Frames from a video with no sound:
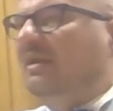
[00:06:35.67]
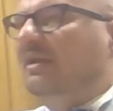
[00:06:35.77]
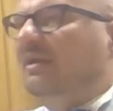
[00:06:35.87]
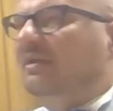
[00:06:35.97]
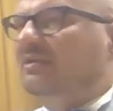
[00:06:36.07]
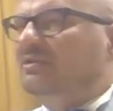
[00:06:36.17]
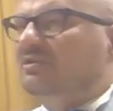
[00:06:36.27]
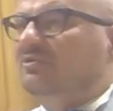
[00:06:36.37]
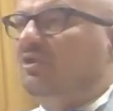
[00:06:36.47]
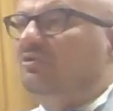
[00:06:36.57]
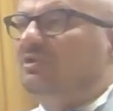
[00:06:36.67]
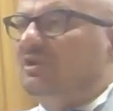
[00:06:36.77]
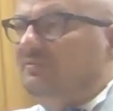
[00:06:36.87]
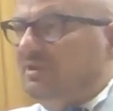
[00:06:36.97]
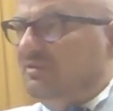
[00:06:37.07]
it's
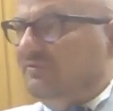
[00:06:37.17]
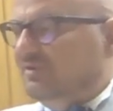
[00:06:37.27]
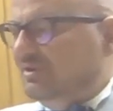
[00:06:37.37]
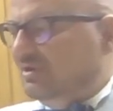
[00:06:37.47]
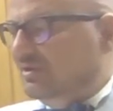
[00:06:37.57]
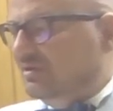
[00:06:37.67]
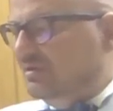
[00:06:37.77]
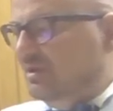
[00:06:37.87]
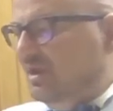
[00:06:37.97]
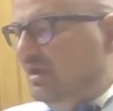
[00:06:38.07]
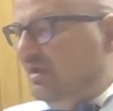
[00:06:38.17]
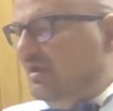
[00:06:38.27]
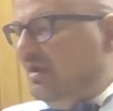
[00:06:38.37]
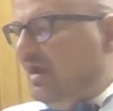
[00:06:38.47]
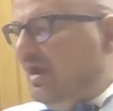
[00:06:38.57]
non-trivial thing.
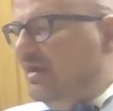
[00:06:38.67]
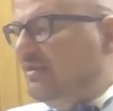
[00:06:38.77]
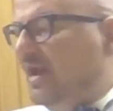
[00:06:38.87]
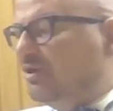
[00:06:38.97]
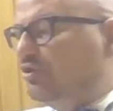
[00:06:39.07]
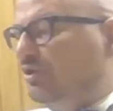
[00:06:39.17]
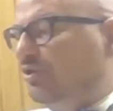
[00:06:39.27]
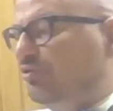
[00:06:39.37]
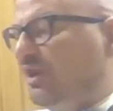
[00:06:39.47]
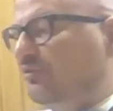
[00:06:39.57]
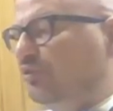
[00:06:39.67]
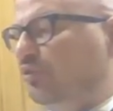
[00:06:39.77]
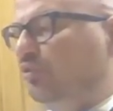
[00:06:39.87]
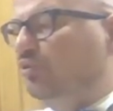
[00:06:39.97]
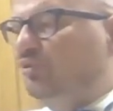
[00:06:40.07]
And actually, you have to
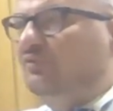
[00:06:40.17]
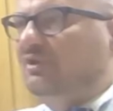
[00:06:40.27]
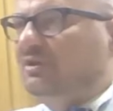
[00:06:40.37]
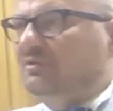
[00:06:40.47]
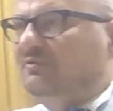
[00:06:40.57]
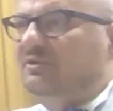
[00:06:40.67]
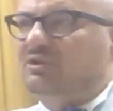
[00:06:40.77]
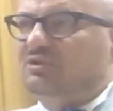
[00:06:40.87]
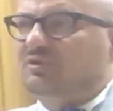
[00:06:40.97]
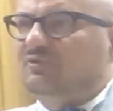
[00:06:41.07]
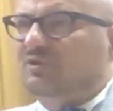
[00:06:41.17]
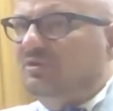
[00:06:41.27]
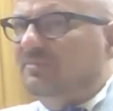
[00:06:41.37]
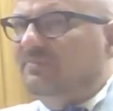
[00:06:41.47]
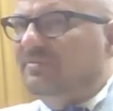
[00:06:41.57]
do two things. First of
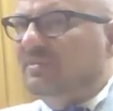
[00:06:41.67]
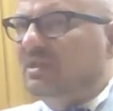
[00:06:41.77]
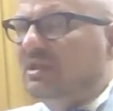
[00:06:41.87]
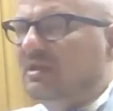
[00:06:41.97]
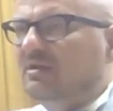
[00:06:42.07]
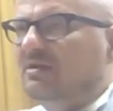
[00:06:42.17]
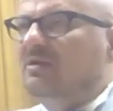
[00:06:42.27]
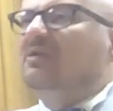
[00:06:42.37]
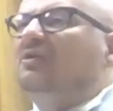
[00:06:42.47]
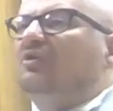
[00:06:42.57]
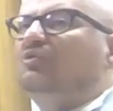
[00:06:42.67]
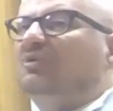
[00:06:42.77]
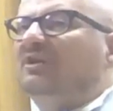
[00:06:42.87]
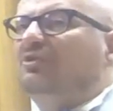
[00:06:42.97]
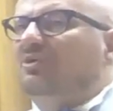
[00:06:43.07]
all, you
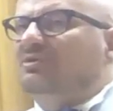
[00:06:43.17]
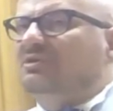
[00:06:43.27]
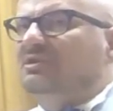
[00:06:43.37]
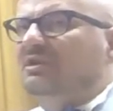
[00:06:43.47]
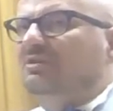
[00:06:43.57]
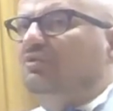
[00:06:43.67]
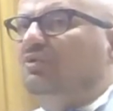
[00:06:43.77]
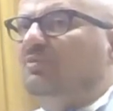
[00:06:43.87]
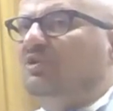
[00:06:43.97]
cannot see tumor